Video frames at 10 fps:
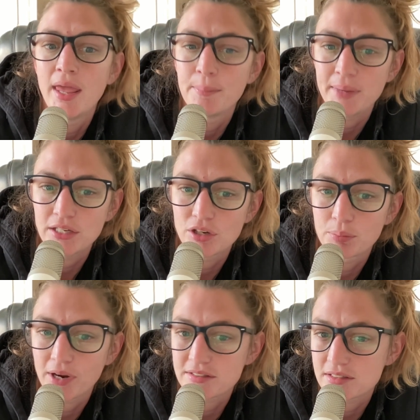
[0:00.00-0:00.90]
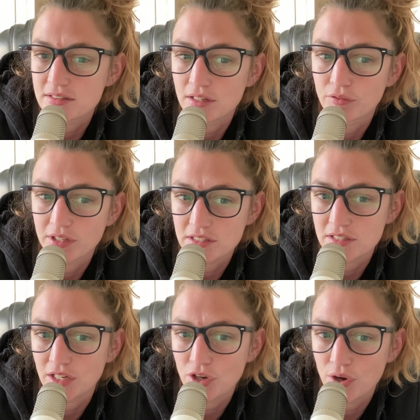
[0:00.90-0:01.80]
Make your presence in real
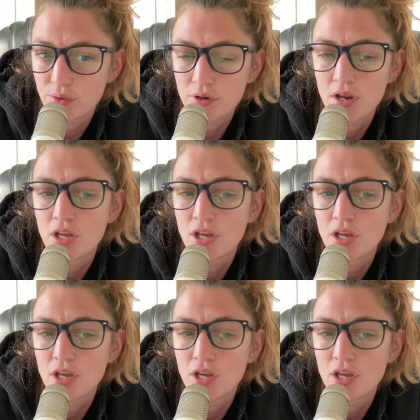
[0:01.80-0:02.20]
estate known.